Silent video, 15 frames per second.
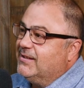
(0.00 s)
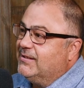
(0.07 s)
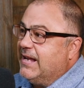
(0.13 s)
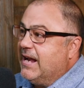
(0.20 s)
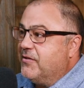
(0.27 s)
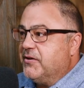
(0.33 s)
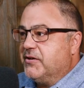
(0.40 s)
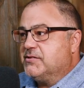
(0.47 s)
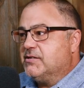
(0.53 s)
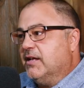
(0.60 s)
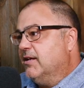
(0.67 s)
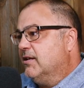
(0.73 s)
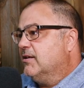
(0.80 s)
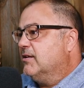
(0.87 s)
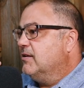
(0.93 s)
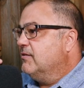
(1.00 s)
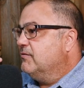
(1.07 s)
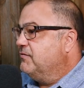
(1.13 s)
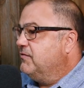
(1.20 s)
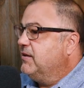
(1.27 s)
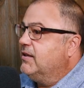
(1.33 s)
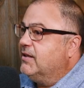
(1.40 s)
Now there's like
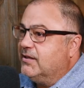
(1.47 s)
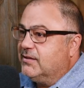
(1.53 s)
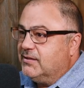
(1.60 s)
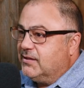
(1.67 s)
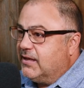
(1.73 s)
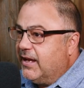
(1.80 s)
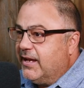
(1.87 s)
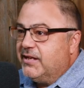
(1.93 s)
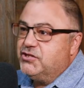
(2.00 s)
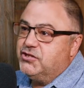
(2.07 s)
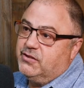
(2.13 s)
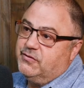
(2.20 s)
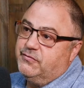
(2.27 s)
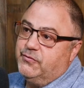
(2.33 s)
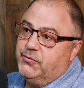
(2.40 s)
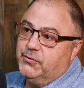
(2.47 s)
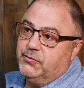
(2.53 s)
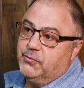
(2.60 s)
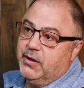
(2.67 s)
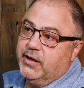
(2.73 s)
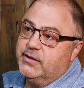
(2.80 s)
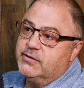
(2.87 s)
Viet Cajun food,
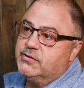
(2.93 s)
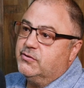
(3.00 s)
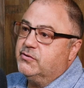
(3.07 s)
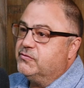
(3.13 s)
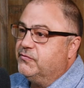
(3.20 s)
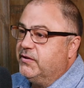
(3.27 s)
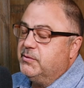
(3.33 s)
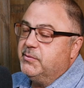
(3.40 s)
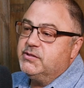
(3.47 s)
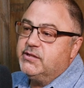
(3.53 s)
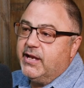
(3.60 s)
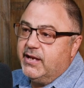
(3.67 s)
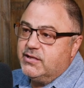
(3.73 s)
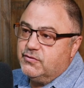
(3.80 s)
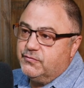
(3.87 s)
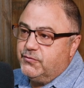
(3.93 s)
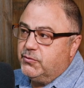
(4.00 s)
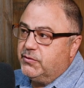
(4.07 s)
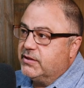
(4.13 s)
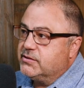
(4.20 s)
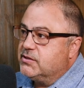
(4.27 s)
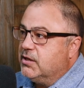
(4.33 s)
mm. right? So there's Vietnamese Cajun
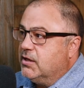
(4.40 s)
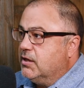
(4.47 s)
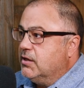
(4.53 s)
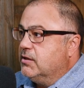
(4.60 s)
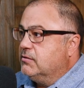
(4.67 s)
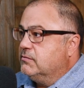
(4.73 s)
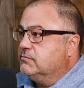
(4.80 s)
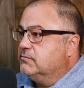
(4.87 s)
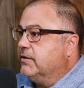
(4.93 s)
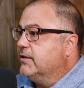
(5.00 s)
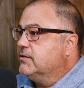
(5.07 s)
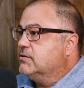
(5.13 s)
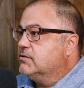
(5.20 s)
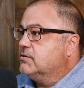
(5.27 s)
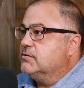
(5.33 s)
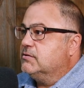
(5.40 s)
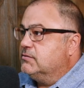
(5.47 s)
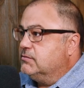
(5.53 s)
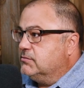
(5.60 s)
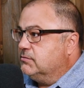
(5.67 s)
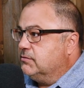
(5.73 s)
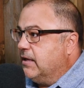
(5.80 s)
food that's that's
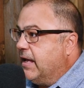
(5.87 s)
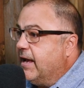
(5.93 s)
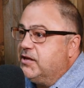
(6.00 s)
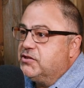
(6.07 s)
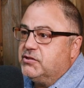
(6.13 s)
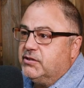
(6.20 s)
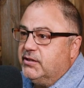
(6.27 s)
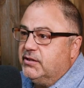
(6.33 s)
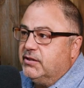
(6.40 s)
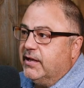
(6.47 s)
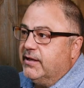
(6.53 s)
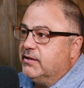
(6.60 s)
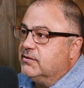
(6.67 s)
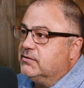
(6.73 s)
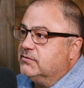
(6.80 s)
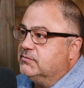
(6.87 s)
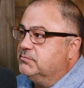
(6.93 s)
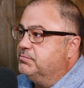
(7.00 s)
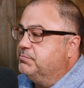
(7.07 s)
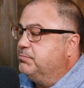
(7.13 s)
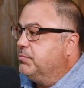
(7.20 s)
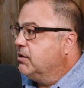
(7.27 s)
actually like
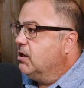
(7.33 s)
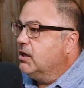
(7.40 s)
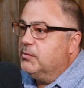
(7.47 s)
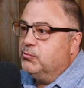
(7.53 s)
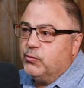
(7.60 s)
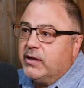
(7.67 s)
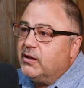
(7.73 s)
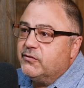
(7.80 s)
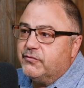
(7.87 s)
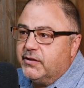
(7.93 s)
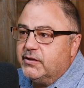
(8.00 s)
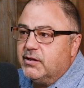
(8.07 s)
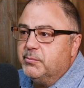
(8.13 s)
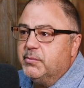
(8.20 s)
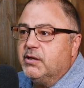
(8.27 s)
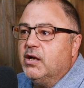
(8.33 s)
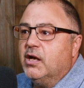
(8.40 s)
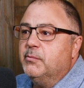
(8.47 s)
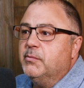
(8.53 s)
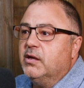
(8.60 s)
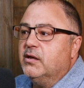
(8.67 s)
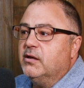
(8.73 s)
become relevant and
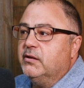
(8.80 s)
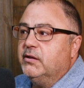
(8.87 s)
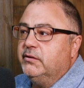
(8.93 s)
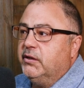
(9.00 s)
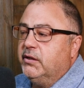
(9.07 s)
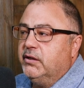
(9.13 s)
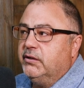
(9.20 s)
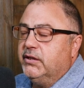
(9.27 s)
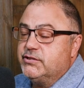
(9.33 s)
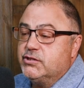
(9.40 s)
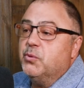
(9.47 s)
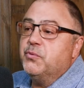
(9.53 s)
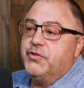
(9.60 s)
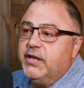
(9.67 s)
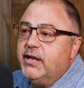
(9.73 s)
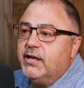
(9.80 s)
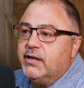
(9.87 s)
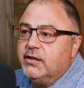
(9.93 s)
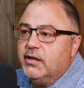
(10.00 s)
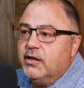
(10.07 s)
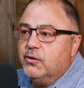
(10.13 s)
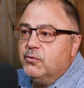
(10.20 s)
become a its own
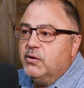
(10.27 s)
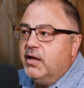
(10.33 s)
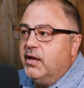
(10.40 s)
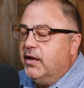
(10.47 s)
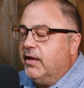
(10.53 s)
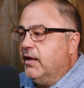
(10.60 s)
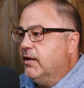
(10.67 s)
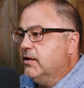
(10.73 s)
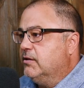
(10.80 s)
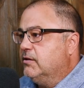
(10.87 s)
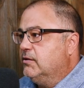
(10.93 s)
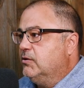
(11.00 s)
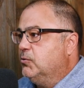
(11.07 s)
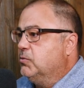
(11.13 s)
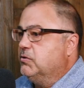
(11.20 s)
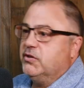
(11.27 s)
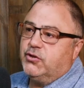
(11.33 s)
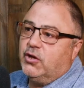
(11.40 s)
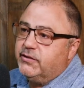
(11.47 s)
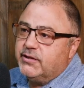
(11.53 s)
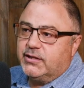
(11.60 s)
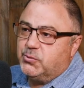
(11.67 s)
thing, you know. And you wouldn't have
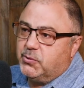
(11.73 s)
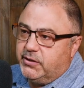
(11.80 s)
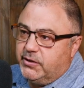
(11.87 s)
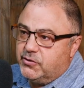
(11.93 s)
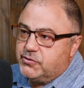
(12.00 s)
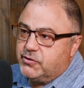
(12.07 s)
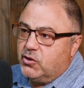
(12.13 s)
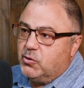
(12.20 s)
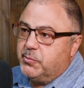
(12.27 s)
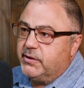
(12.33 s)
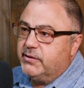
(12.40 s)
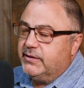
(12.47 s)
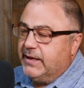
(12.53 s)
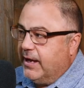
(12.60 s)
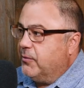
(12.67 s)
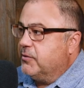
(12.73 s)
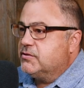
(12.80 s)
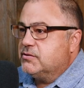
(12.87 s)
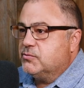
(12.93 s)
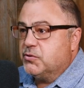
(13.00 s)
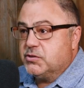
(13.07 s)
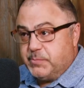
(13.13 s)
thought that twenty years ago, but now
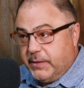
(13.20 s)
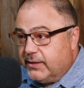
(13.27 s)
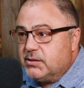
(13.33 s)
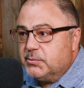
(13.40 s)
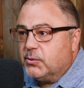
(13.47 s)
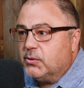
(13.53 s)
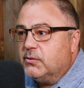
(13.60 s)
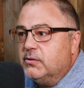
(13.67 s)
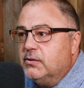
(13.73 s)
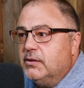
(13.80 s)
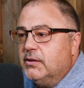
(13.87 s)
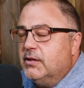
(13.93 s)
it's respectable.